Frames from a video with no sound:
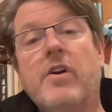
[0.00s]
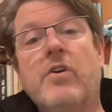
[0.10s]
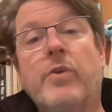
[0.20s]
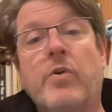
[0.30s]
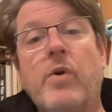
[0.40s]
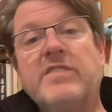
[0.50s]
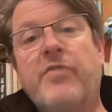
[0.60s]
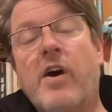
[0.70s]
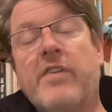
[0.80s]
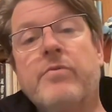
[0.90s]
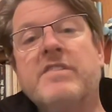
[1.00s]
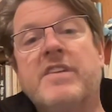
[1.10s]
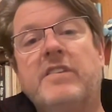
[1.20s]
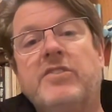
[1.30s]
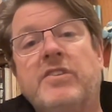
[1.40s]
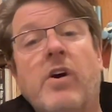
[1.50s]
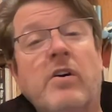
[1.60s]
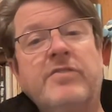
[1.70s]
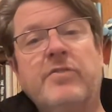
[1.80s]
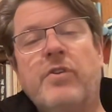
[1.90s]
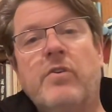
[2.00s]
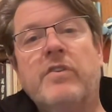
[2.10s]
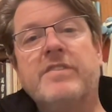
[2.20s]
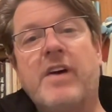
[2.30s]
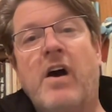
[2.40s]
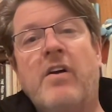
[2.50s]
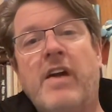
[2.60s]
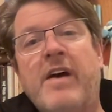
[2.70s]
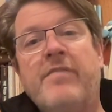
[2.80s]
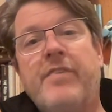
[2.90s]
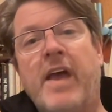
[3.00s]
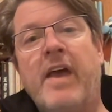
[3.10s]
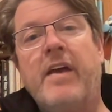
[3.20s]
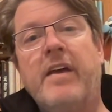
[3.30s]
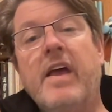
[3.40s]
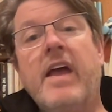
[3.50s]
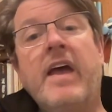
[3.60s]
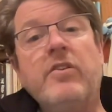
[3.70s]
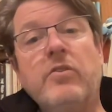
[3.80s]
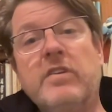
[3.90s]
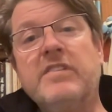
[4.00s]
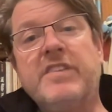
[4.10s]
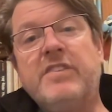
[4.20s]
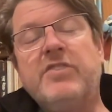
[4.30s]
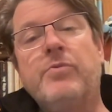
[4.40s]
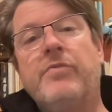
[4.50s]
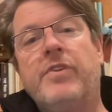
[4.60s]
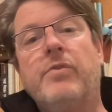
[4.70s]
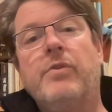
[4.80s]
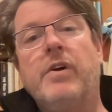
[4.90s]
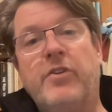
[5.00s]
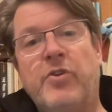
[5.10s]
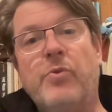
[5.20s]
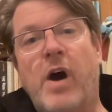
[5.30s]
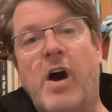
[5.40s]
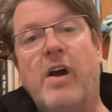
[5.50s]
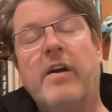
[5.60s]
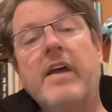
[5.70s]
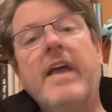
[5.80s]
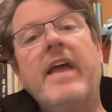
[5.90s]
Request for Authorization, also known as RFA, and Utilization Review, UR.